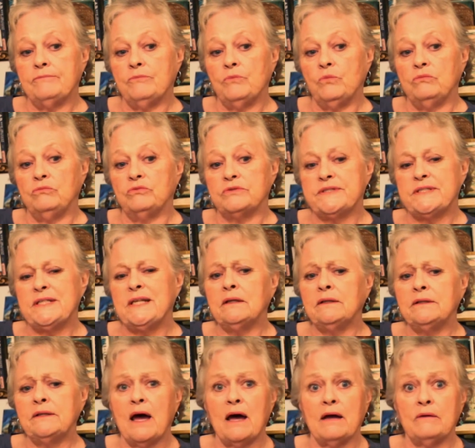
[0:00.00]
We're still
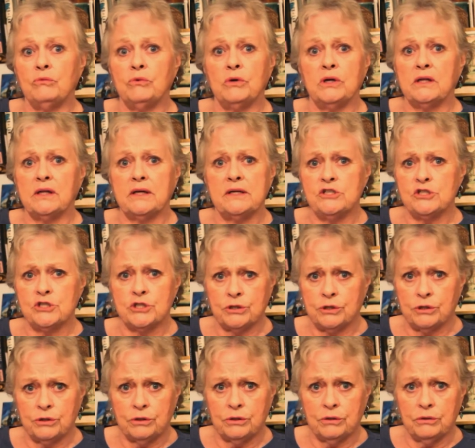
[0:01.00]
not really
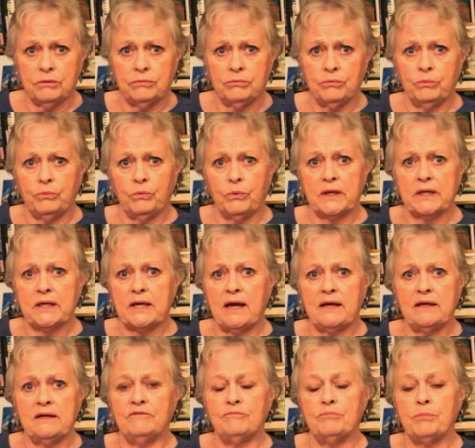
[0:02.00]
sure what
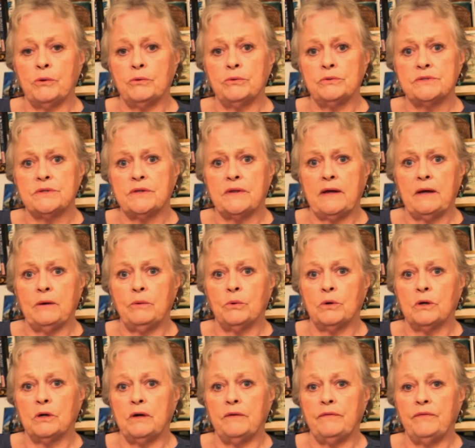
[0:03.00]
kind of bones they
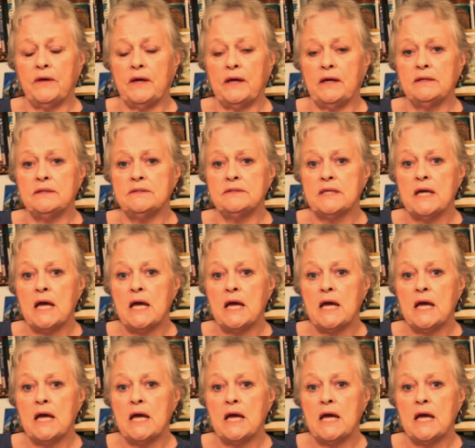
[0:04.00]
were and things.